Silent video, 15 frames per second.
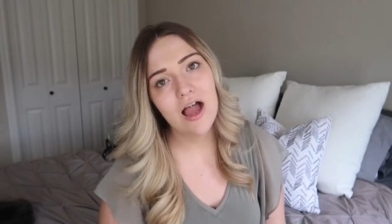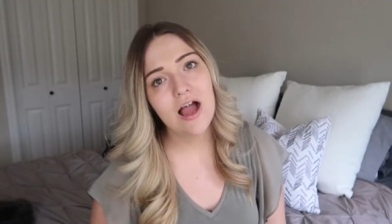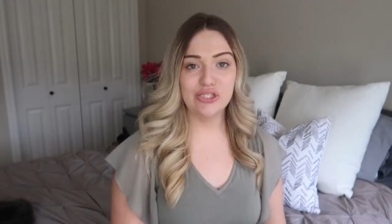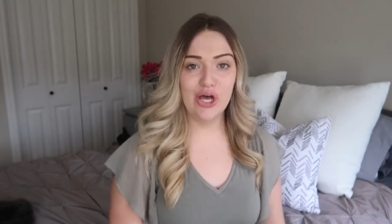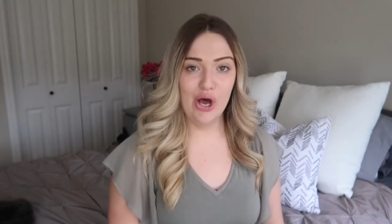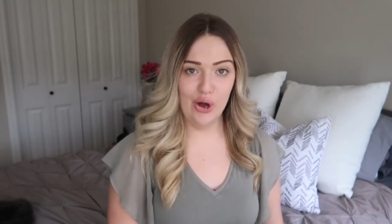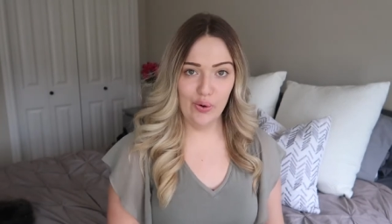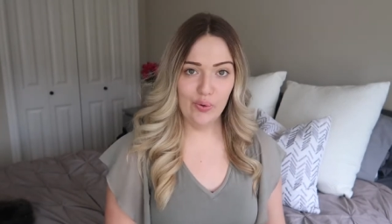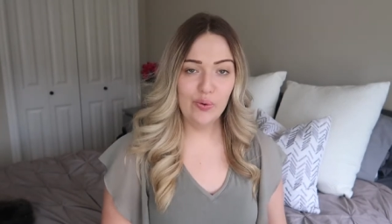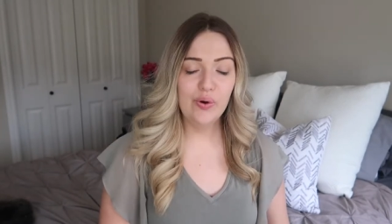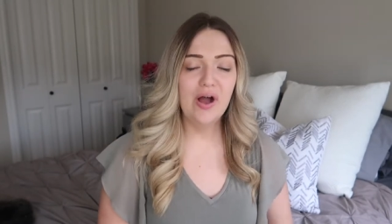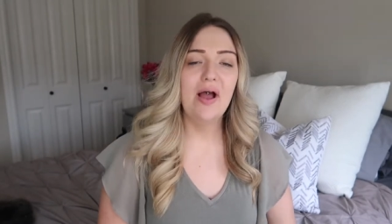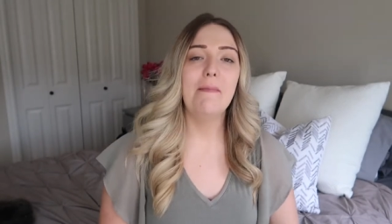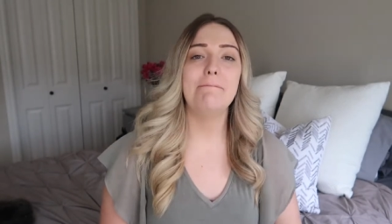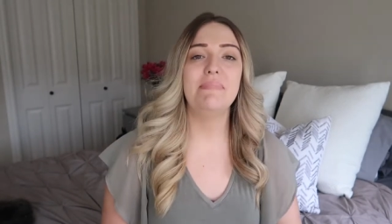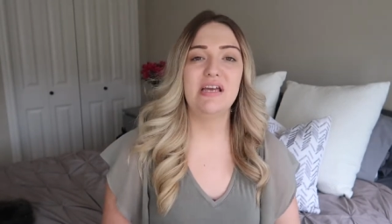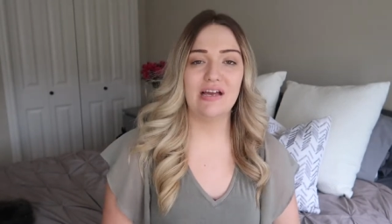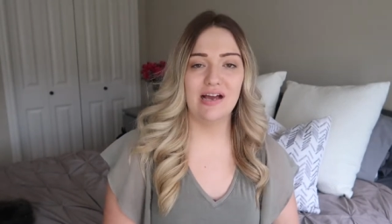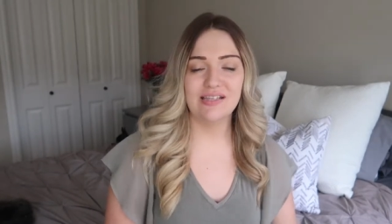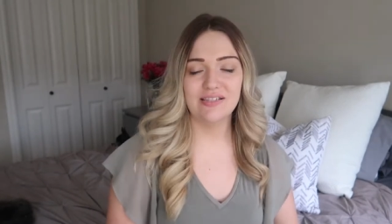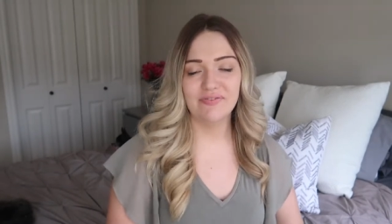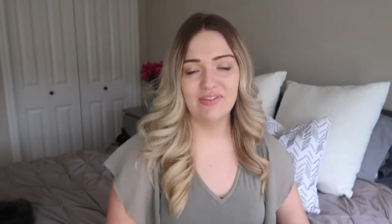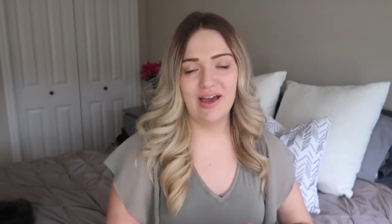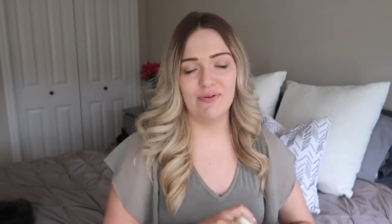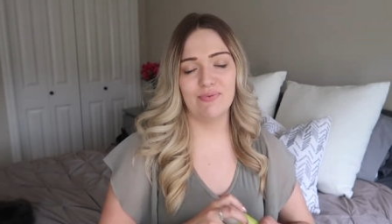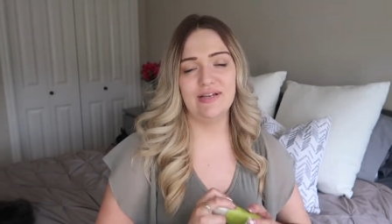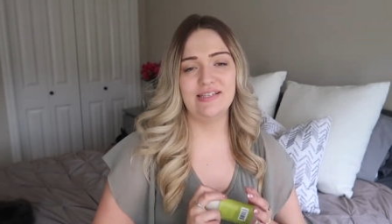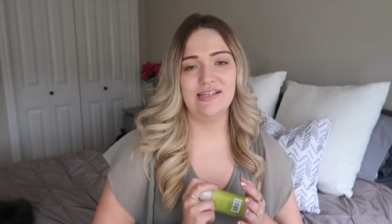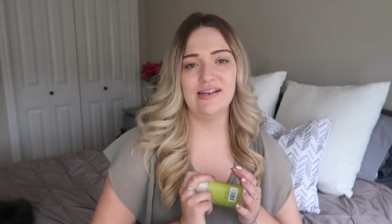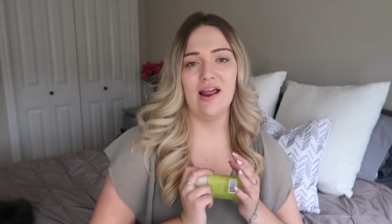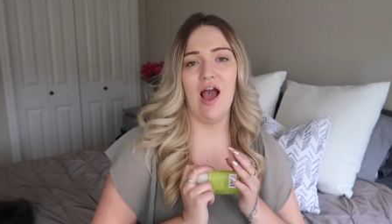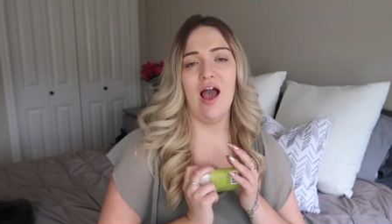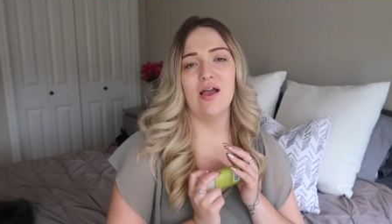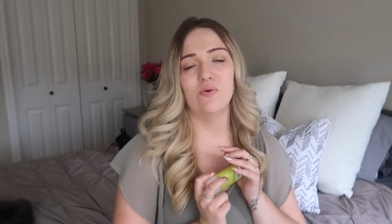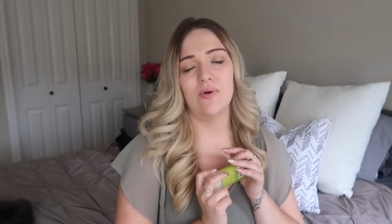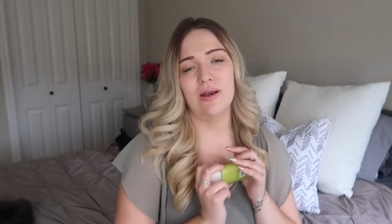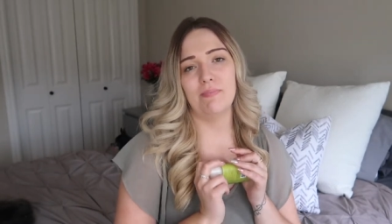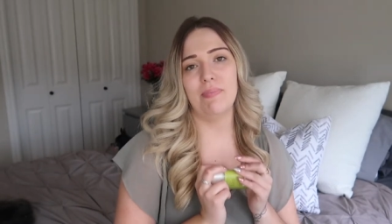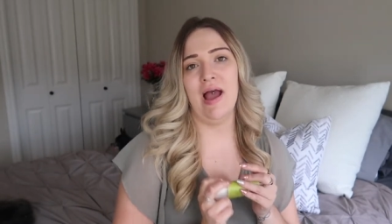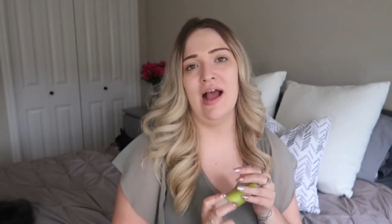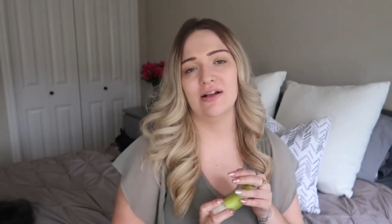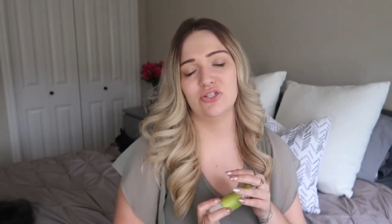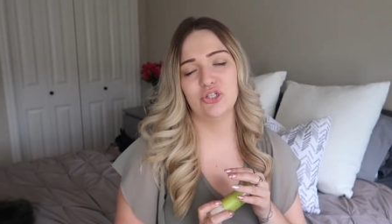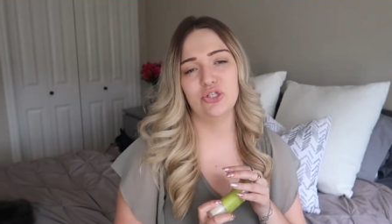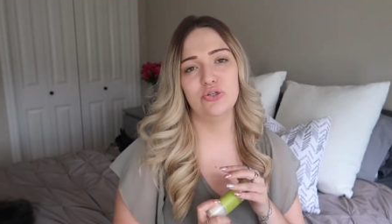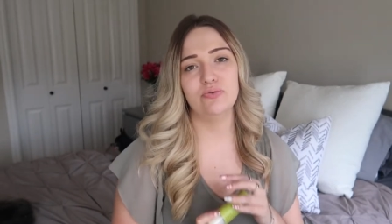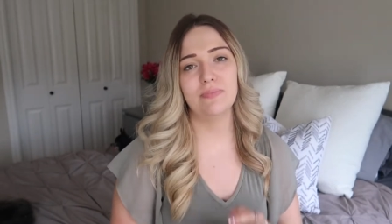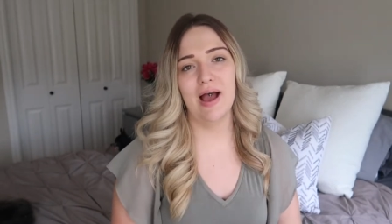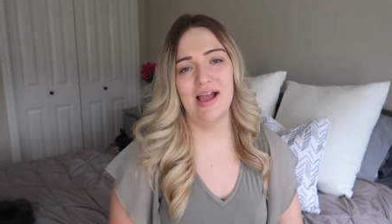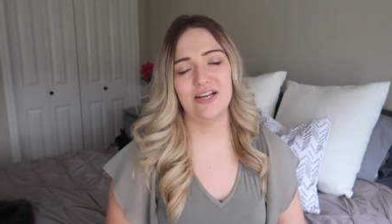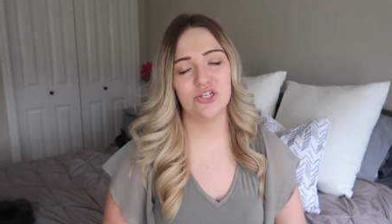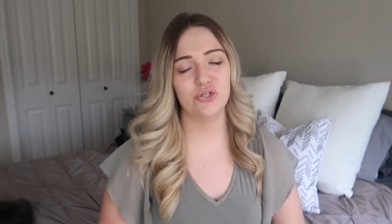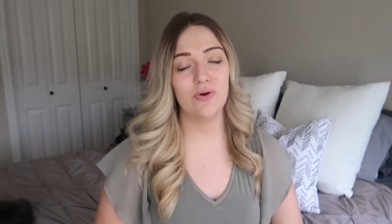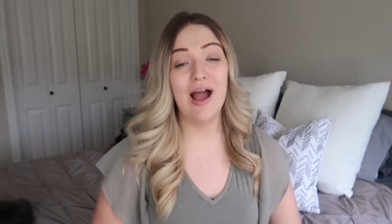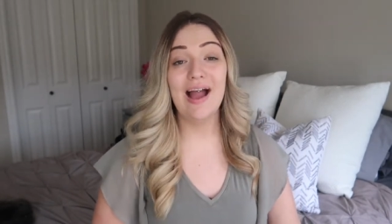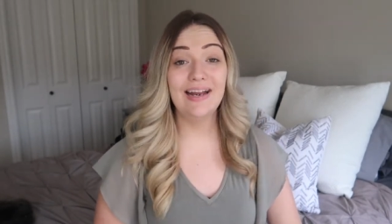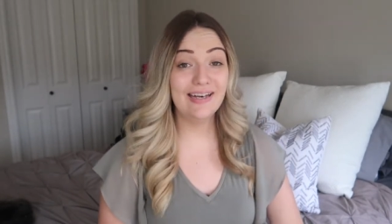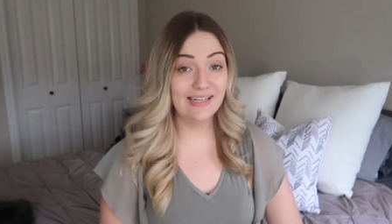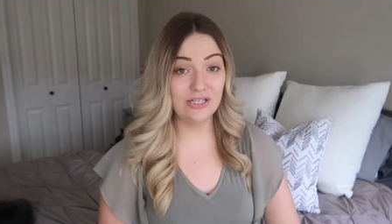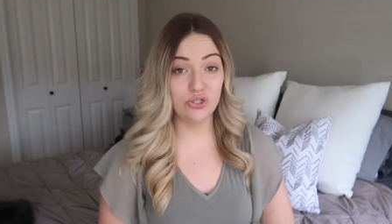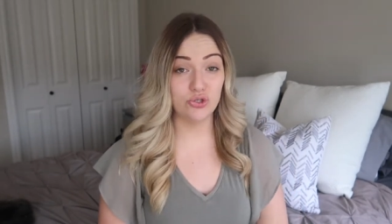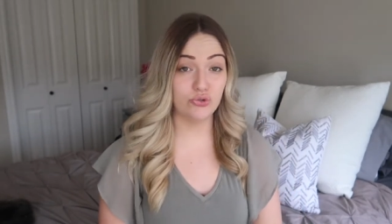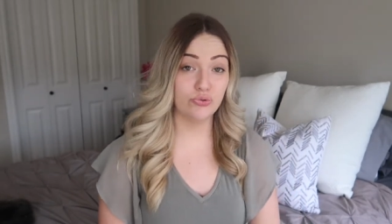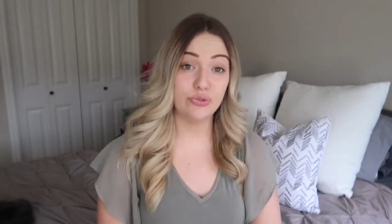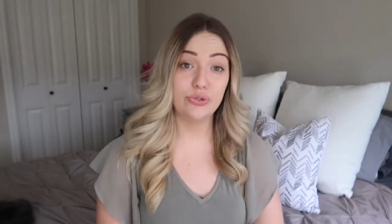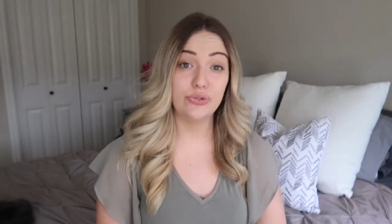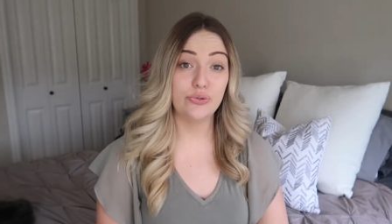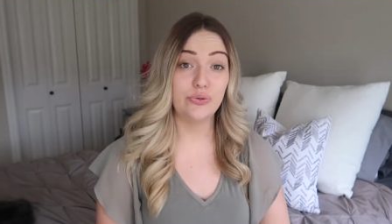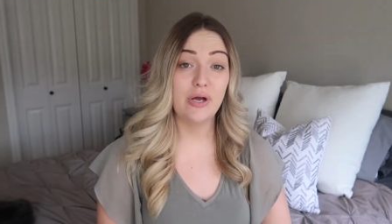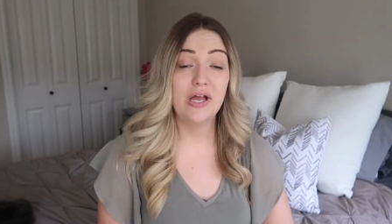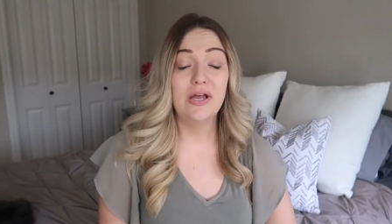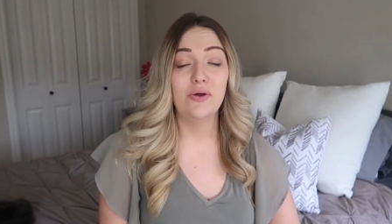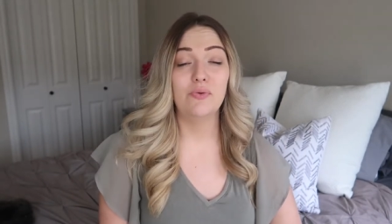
So because of that reason, I went back to my tried and true,